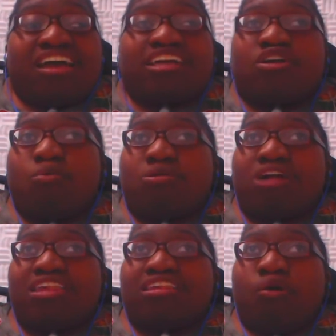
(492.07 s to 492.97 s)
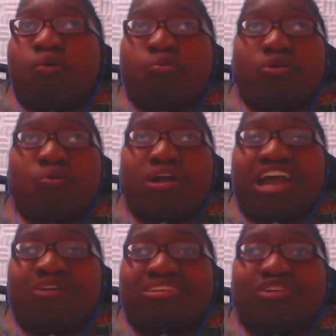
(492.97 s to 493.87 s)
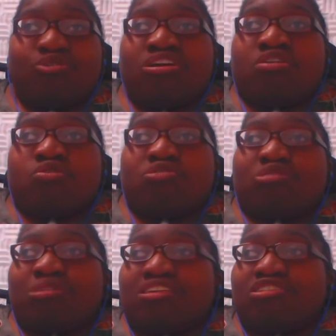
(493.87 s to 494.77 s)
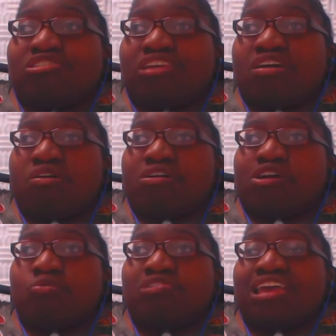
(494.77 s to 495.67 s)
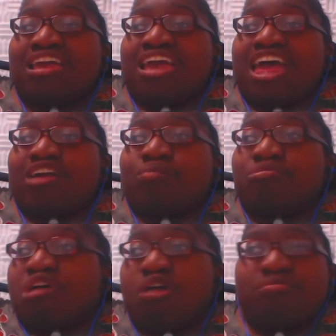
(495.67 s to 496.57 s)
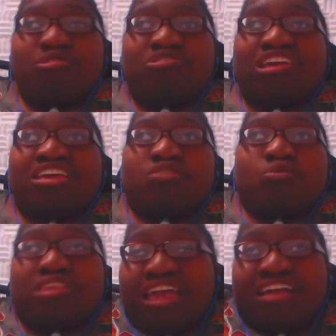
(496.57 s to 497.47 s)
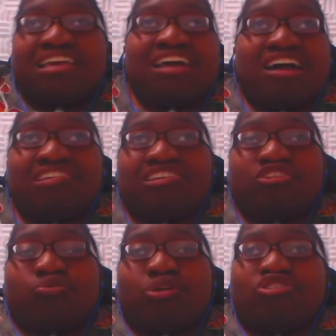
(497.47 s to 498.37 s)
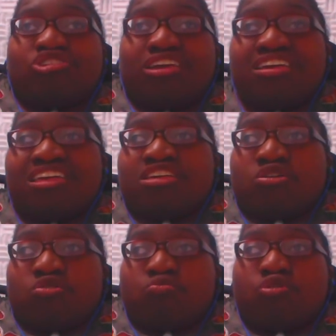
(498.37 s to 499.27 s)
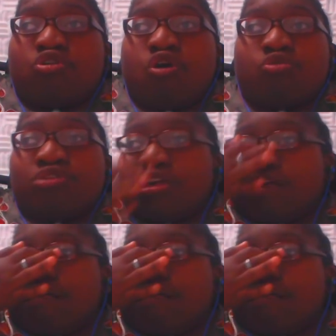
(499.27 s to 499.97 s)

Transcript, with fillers: I know I'm not the only one out there who's been dis uh, who's had problems with any kind of situation regarding